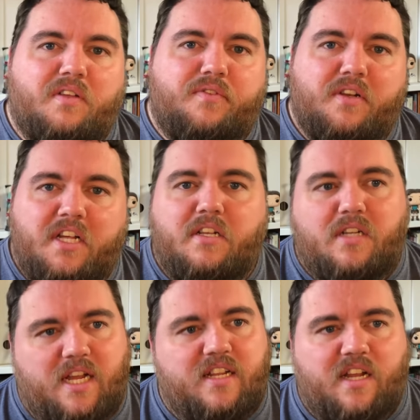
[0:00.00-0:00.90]
If you need to
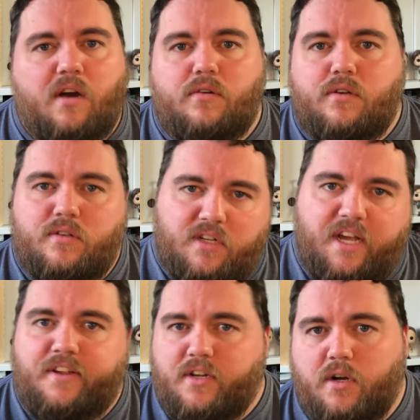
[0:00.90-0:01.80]
get a downer,
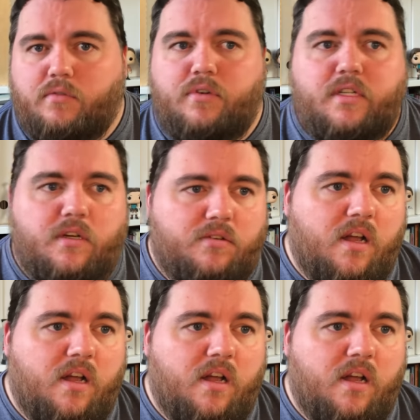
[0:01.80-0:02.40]
there you go, read those